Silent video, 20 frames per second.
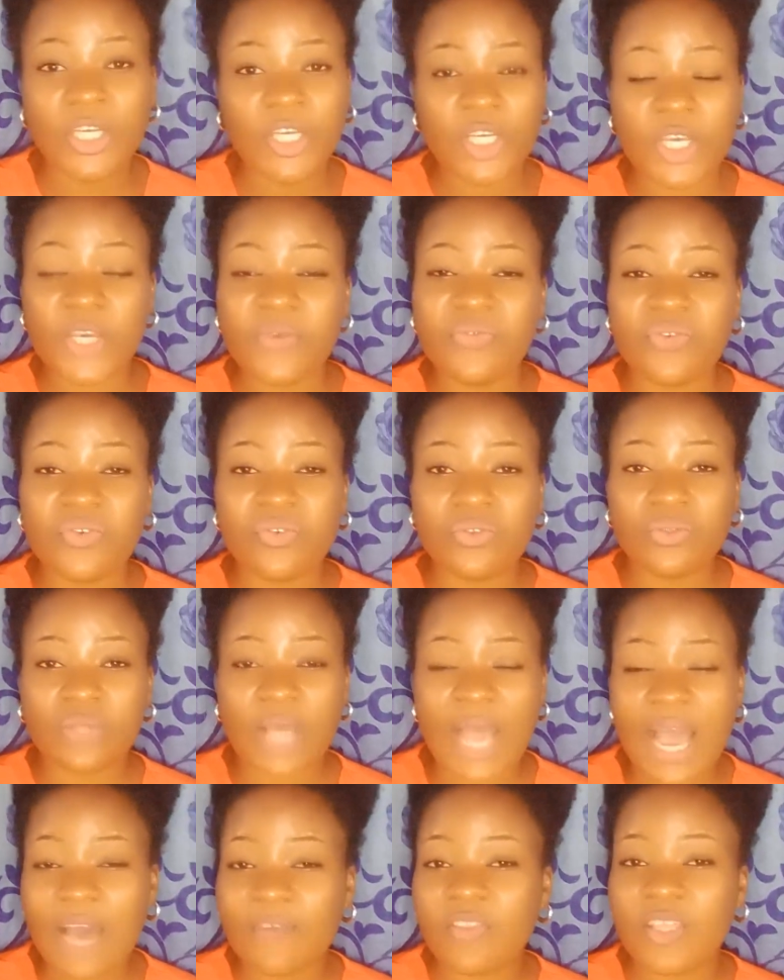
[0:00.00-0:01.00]
If you
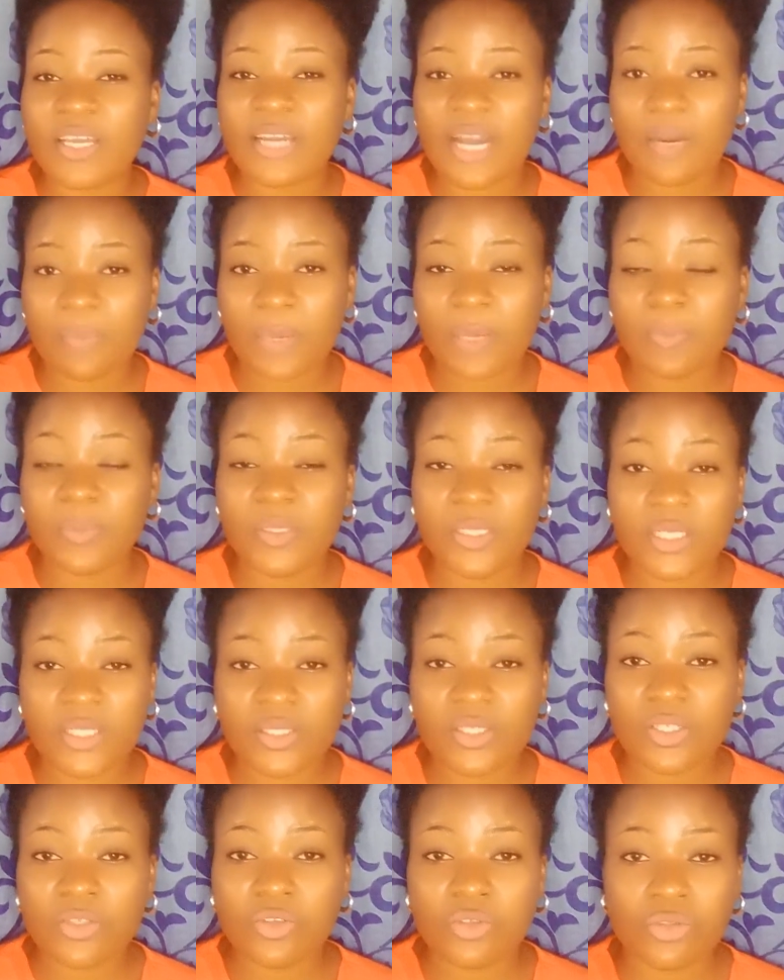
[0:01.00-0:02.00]
have the
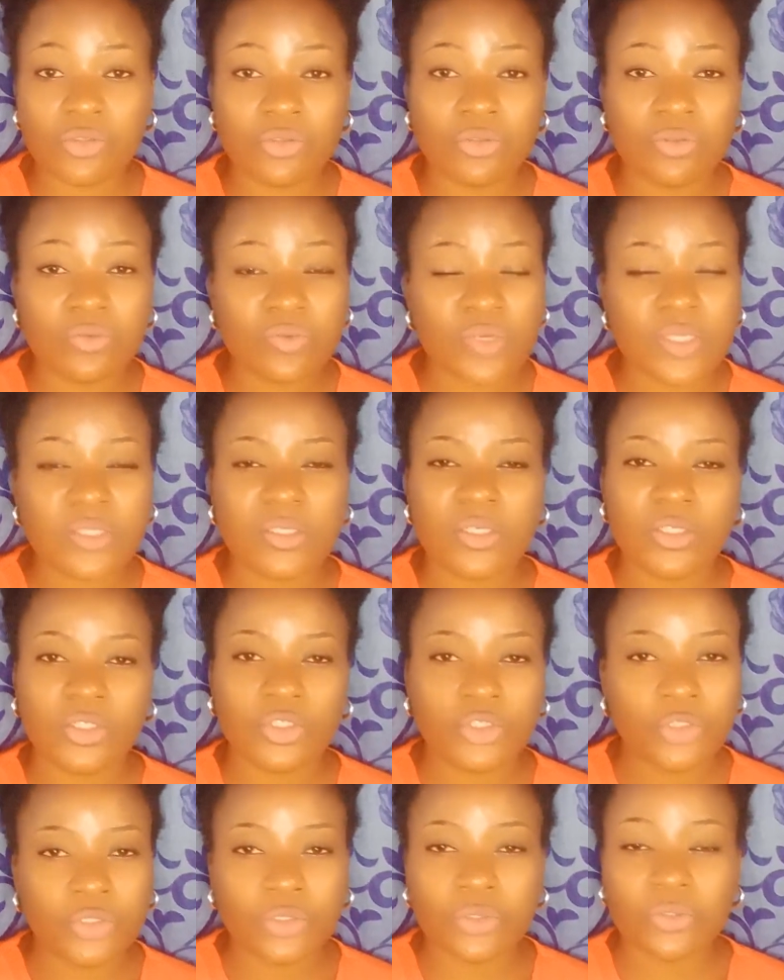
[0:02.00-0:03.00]
capability to do it,
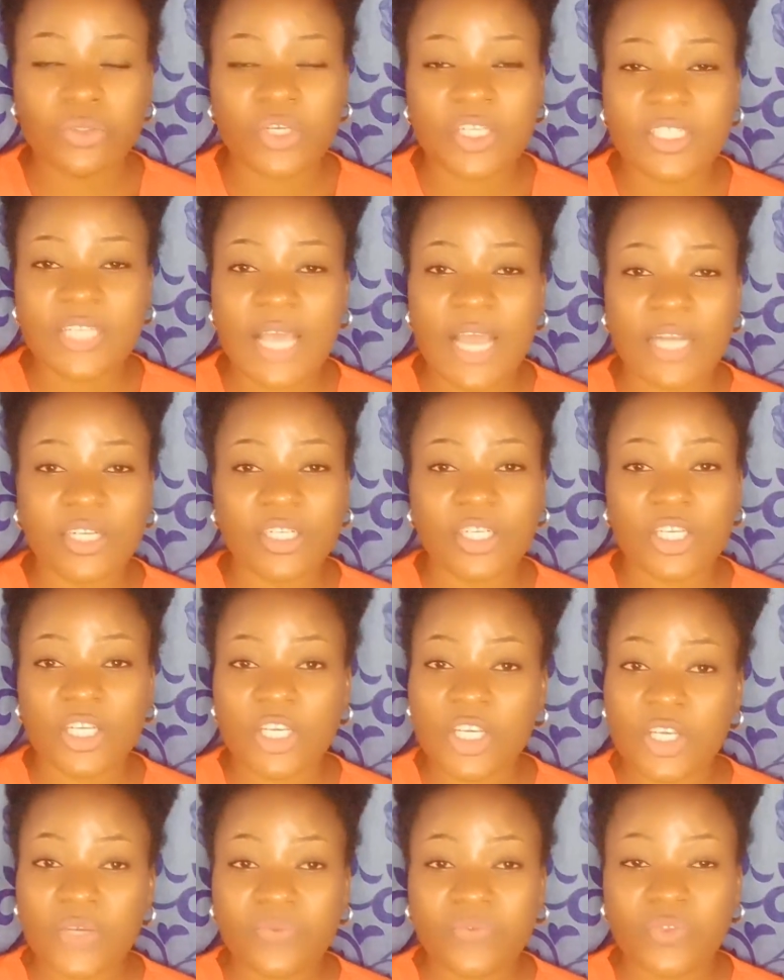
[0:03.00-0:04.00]
do it. And
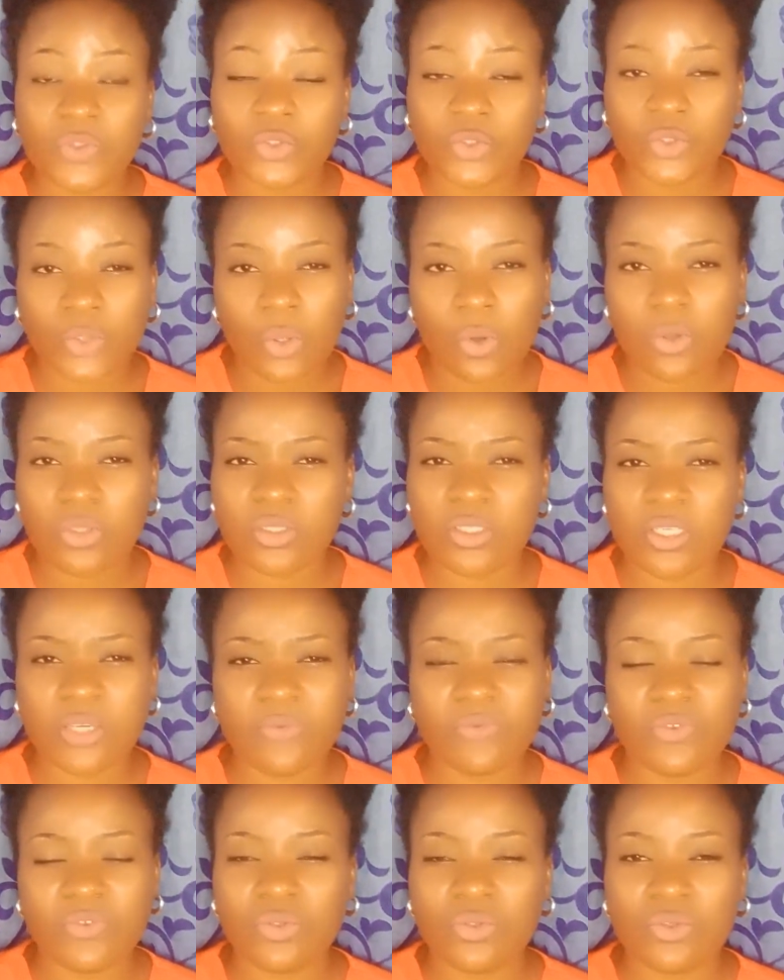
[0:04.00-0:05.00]
if you don't
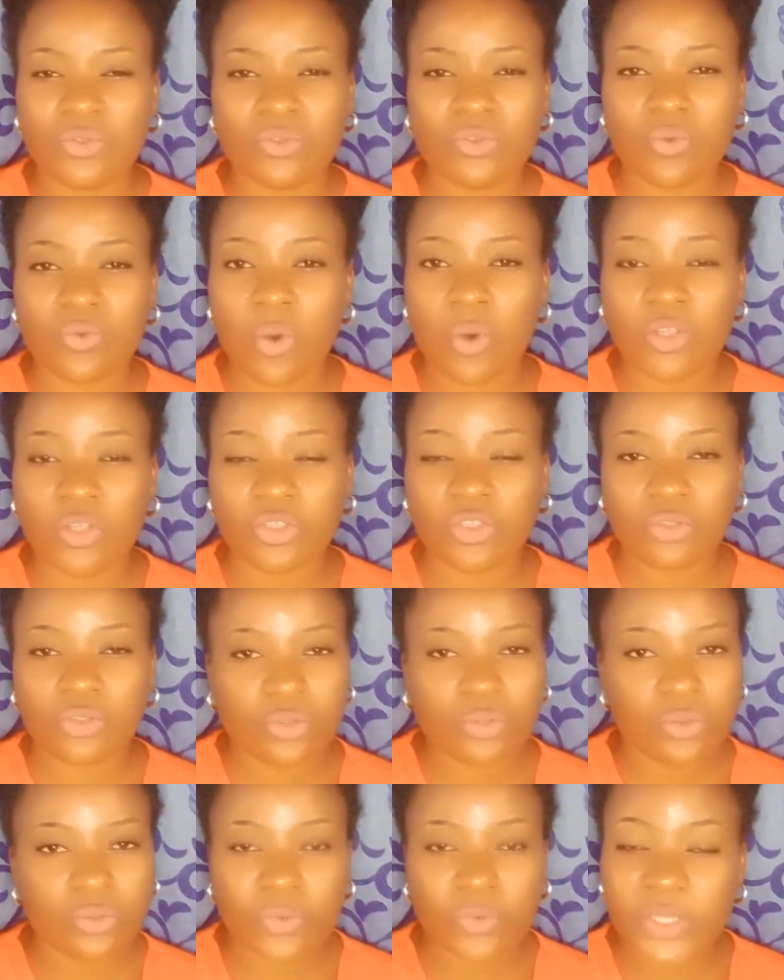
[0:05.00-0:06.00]
want to
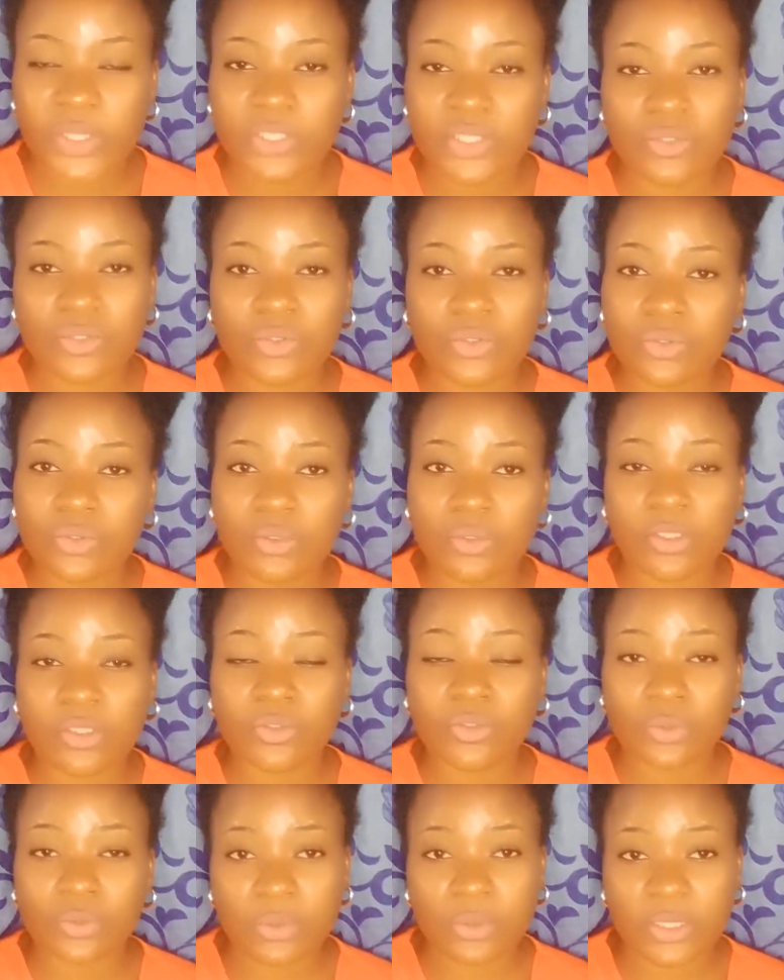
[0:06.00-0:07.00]
do it, do
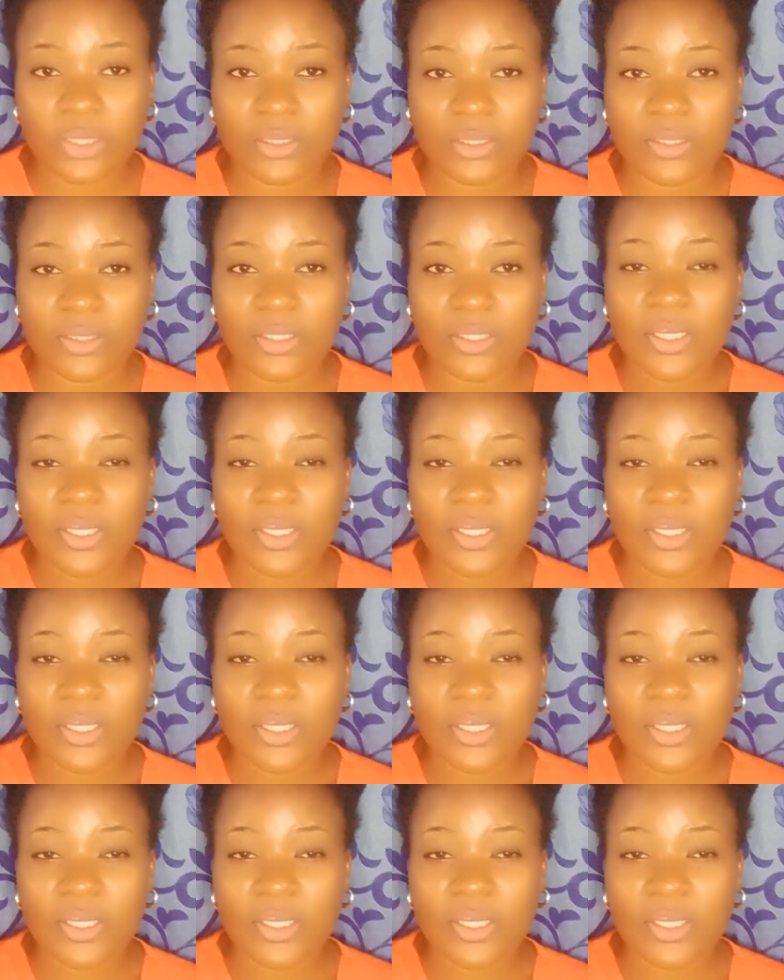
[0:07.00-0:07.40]
not do it.